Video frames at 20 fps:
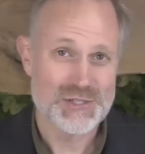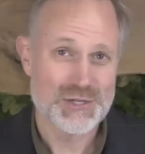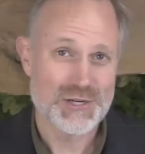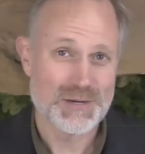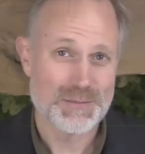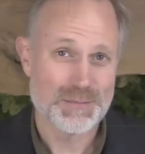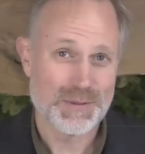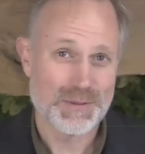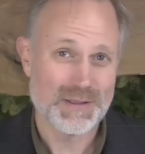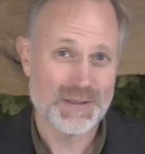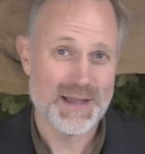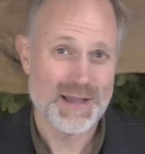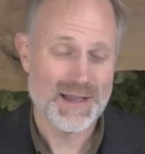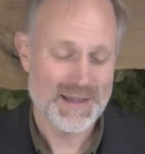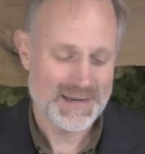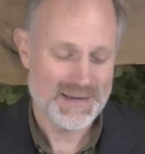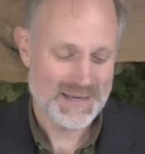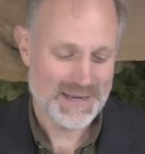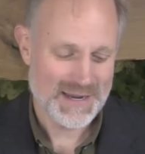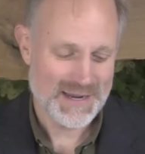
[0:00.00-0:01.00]
it should
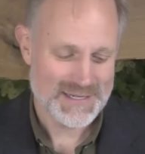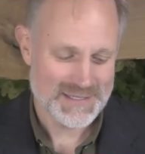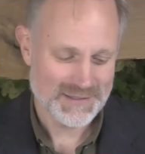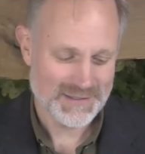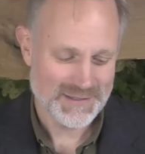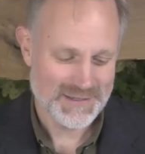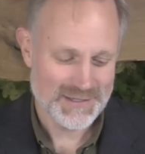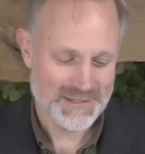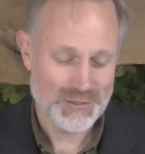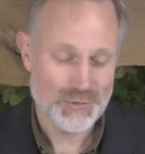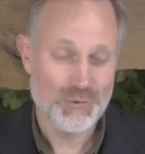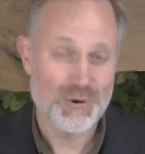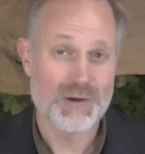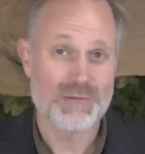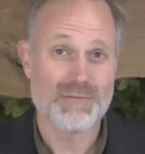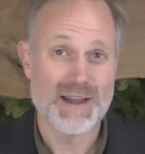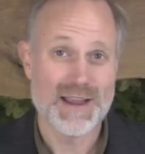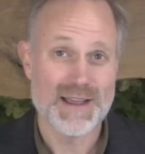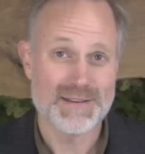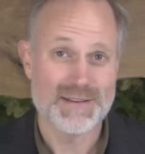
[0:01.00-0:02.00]
apply nicely to
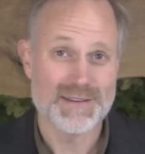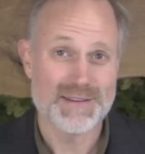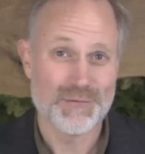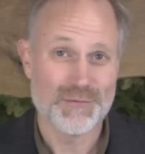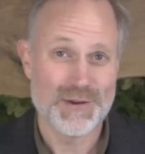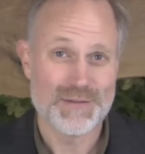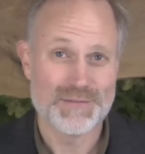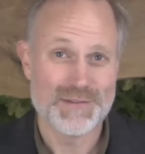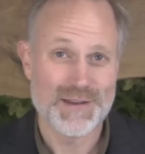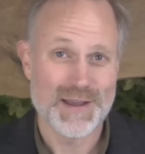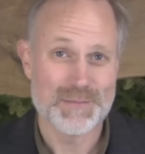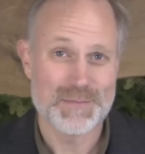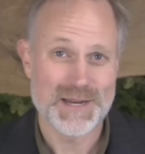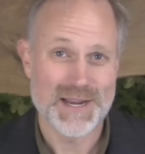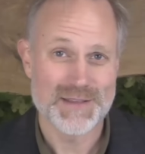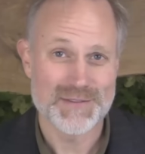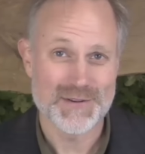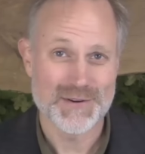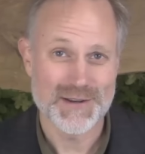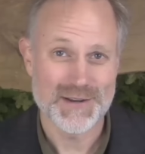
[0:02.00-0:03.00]
our rant if we have time to
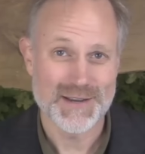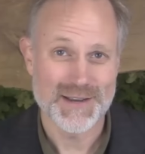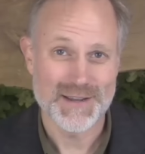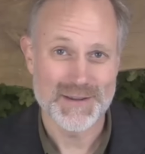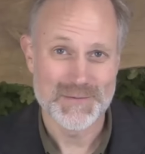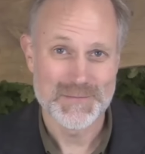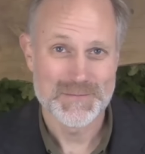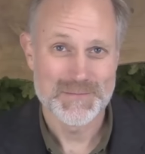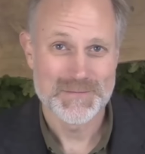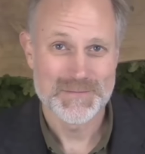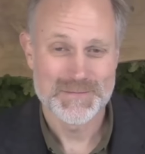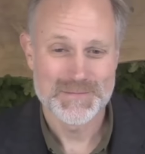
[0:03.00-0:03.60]
get there today.